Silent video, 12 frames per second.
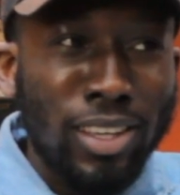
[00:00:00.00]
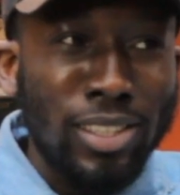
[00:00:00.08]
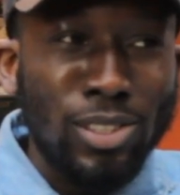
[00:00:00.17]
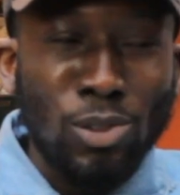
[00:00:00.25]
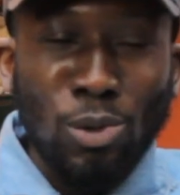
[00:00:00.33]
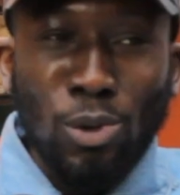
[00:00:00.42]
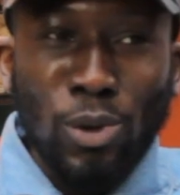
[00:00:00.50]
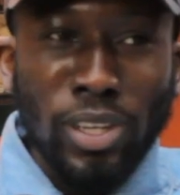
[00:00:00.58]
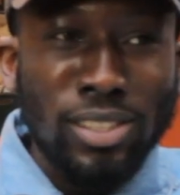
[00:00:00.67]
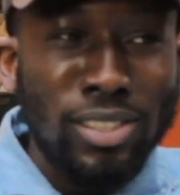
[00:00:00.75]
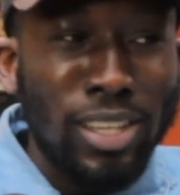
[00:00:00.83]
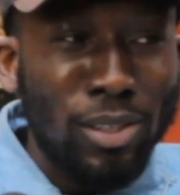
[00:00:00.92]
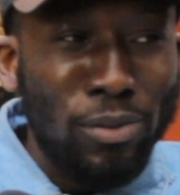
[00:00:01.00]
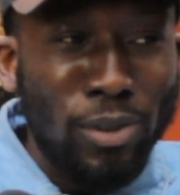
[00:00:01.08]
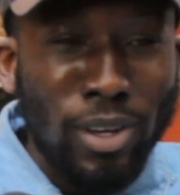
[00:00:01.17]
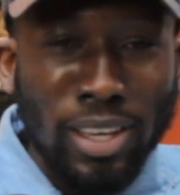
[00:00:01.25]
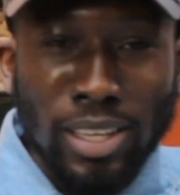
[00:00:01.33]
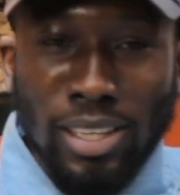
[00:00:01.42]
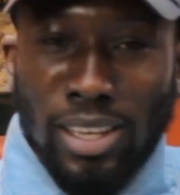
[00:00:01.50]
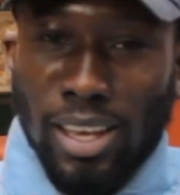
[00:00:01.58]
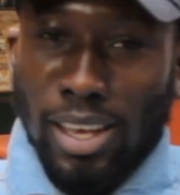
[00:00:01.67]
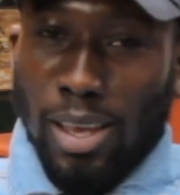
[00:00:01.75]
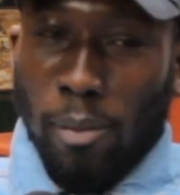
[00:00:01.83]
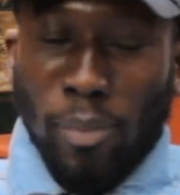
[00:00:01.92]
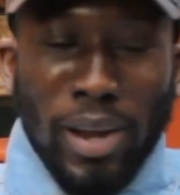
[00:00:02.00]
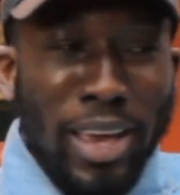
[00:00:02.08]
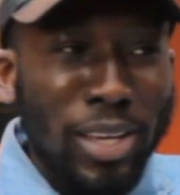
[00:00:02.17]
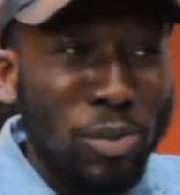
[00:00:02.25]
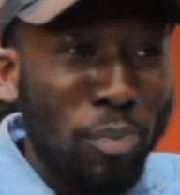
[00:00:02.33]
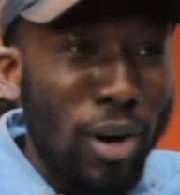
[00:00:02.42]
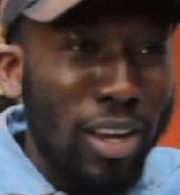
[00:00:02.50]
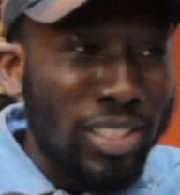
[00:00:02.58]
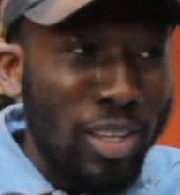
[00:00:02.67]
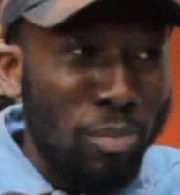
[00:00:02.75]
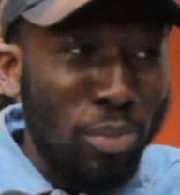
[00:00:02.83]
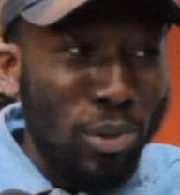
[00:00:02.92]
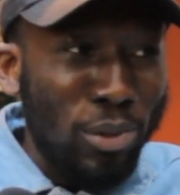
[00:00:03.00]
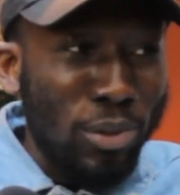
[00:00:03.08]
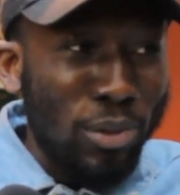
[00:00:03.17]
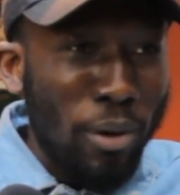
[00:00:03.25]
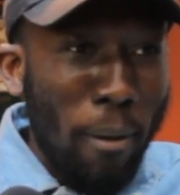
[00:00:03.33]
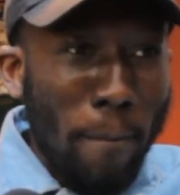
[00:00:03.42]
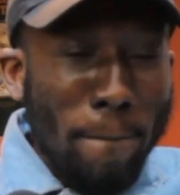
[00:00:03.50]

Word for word: he's tall, yeah. he's six foot, he yeah. plays basketball. From who though?